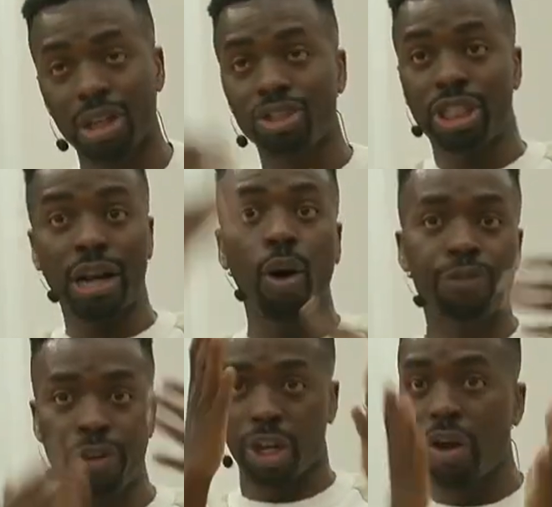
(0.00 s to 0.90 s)

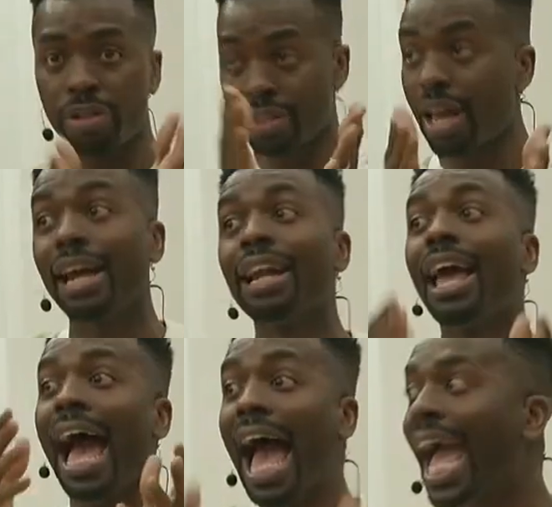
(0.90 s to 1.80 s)
Jehovah God side
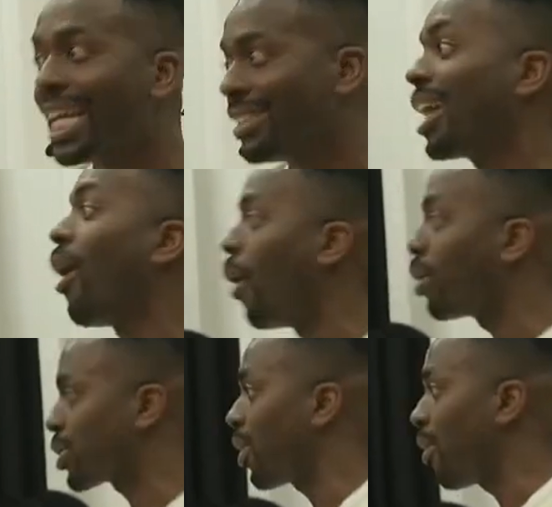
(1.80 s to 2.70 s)
and
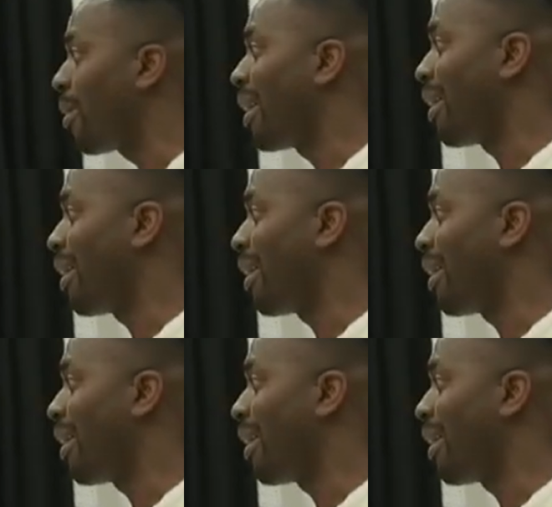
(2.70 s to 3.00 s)
also